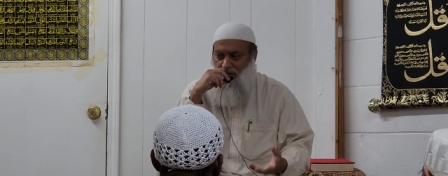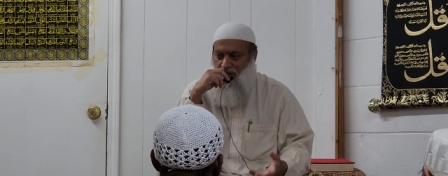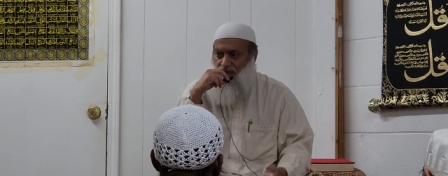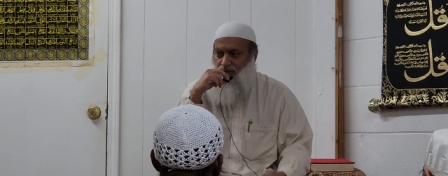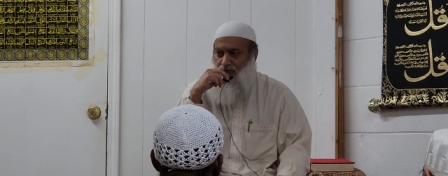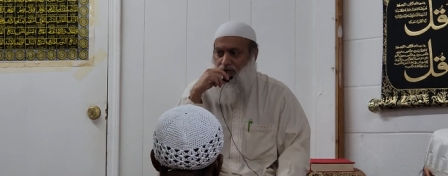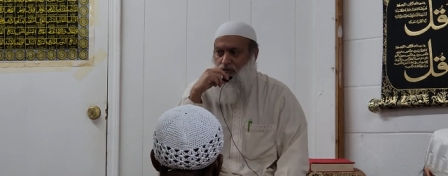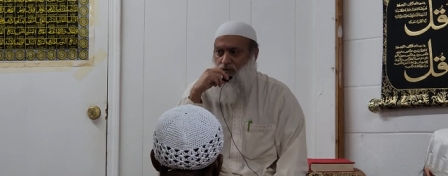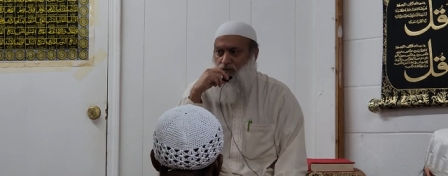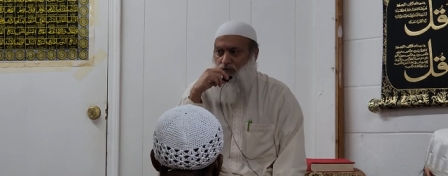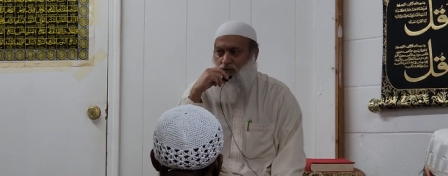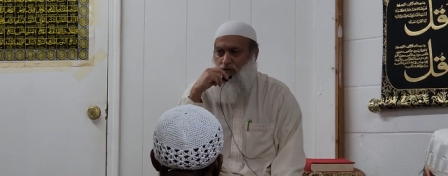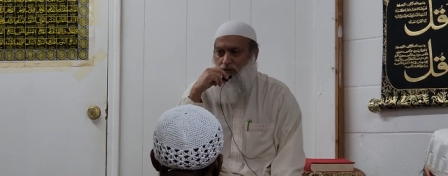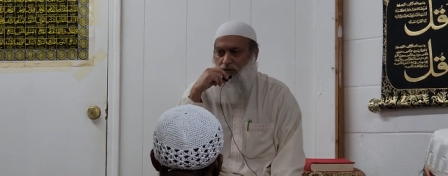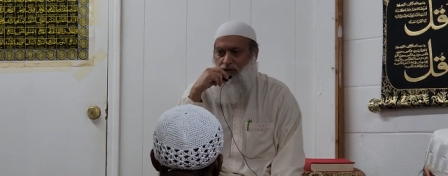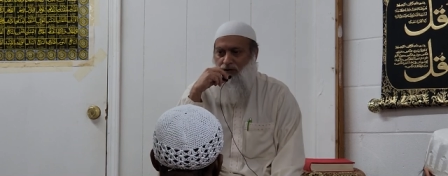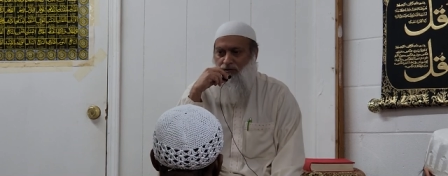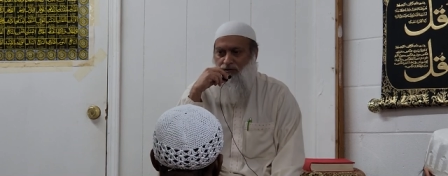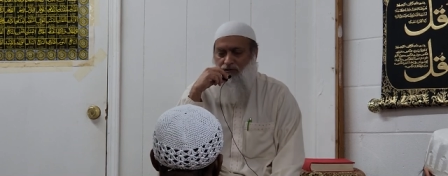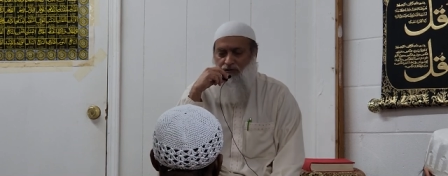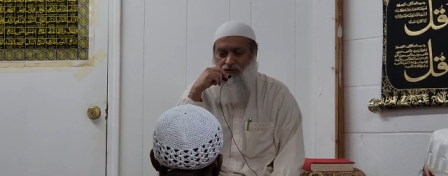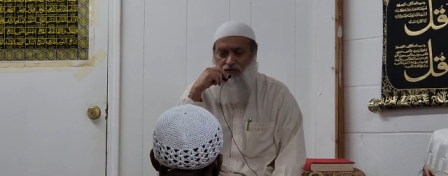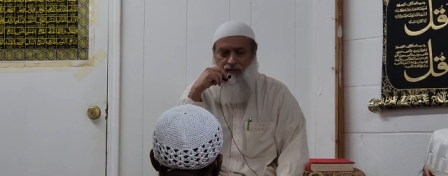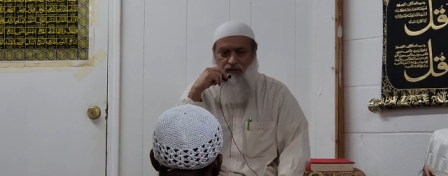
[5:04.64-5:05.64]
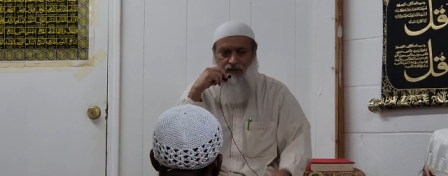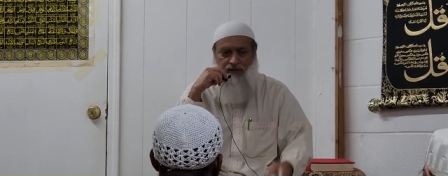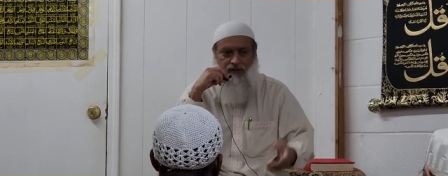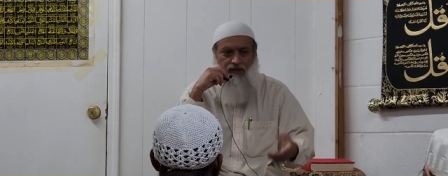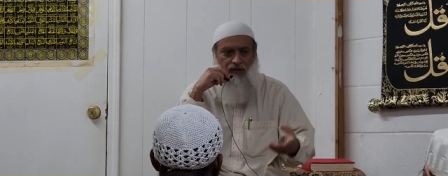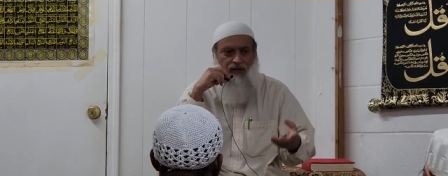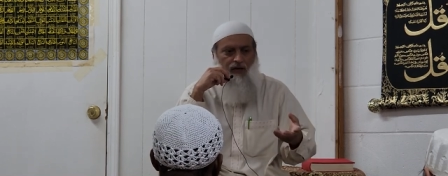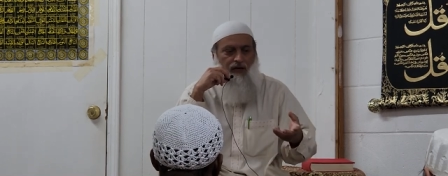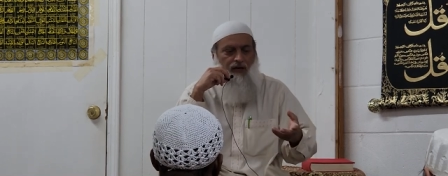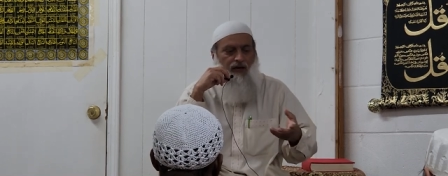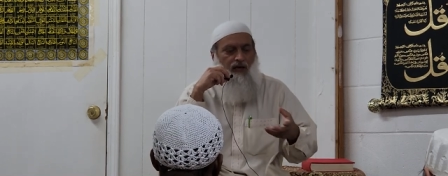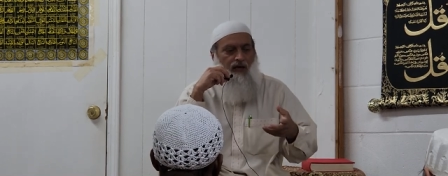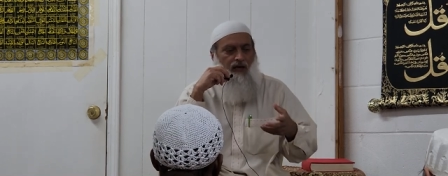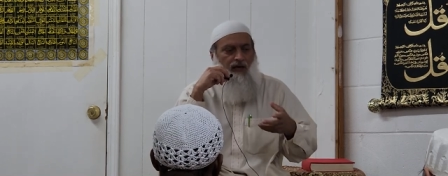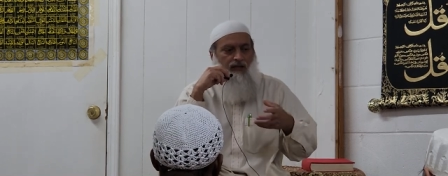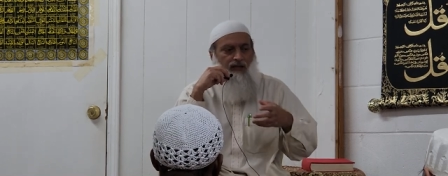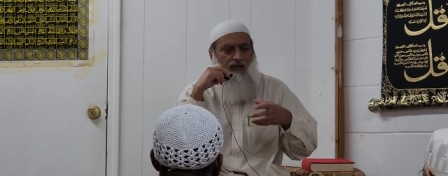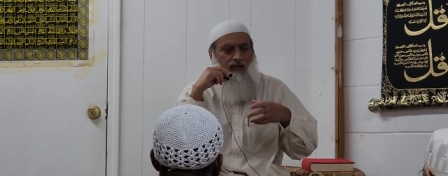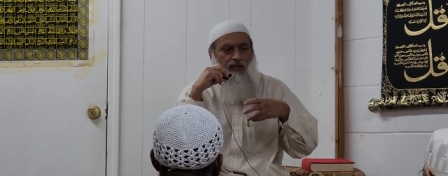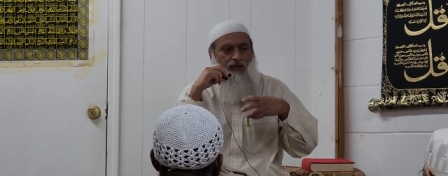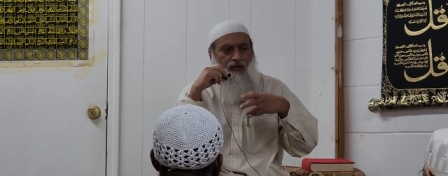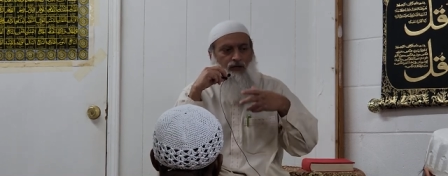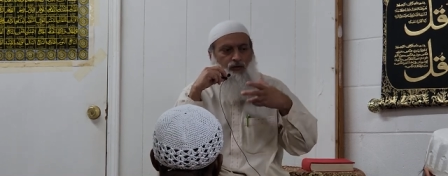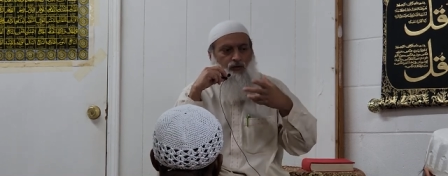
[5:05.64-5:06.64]
of Rasulullah he said
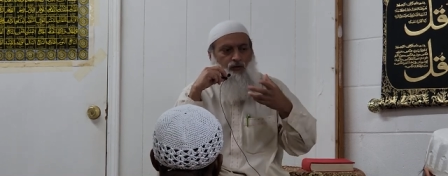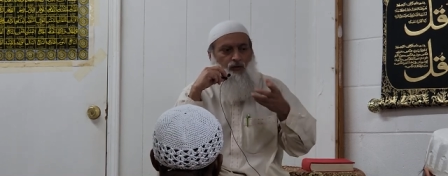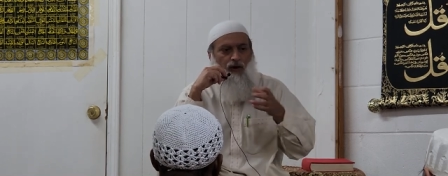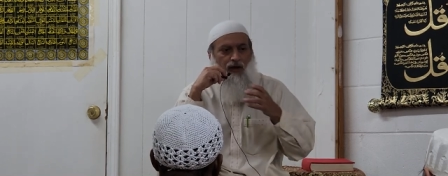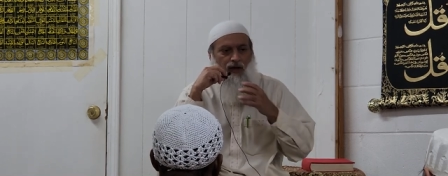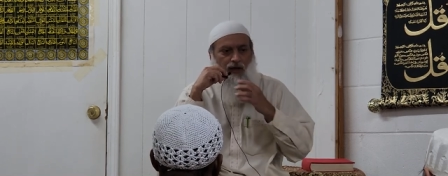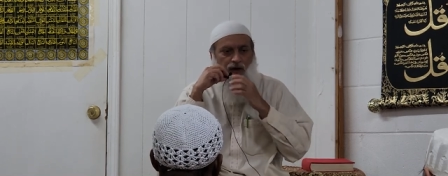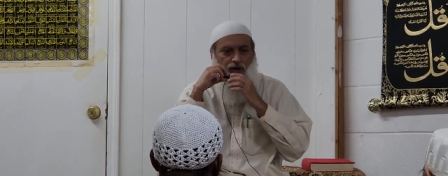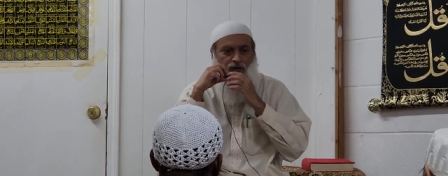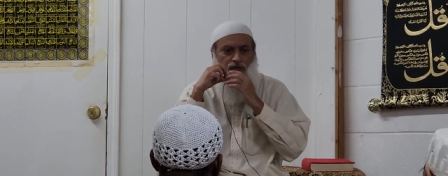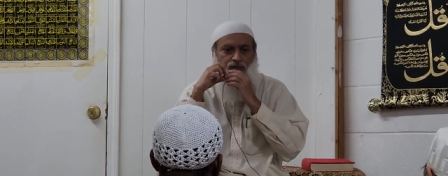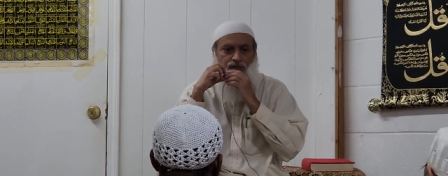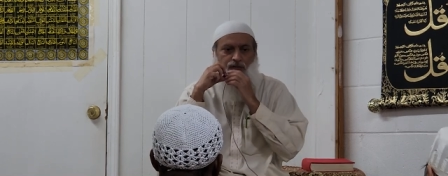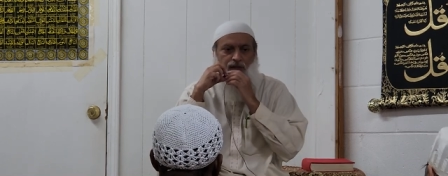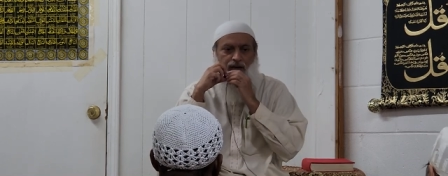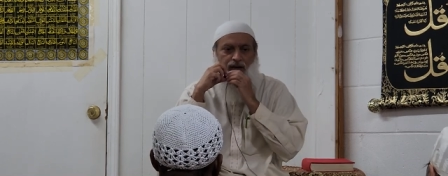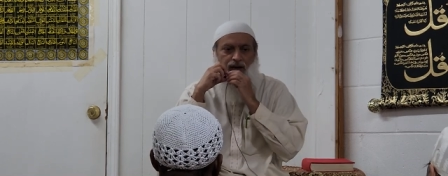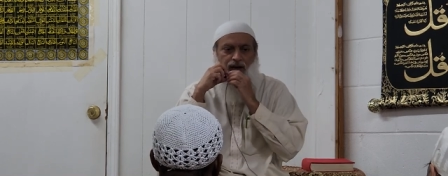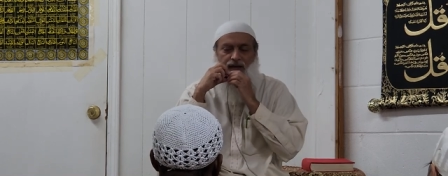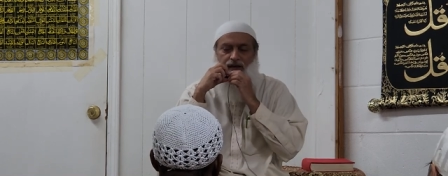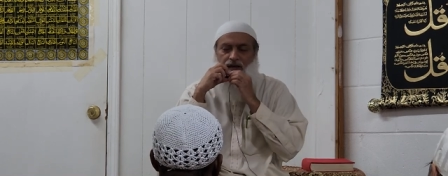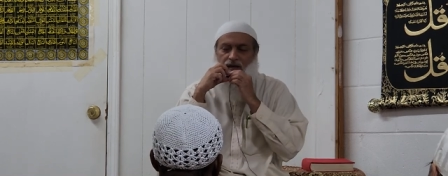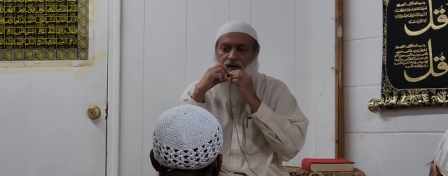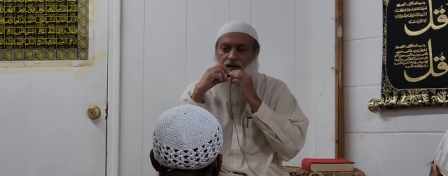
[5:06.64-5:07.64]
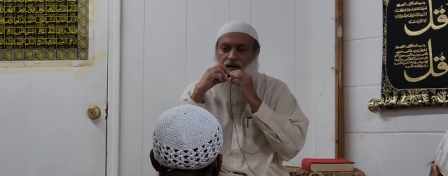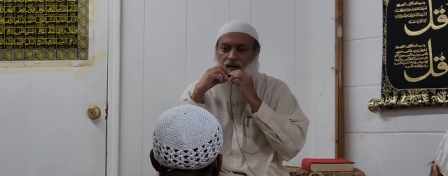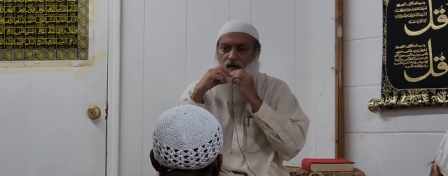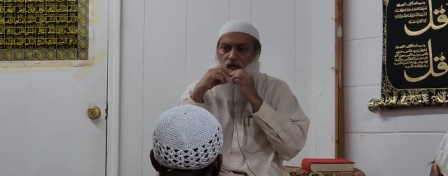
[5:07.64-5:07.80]
that he swears by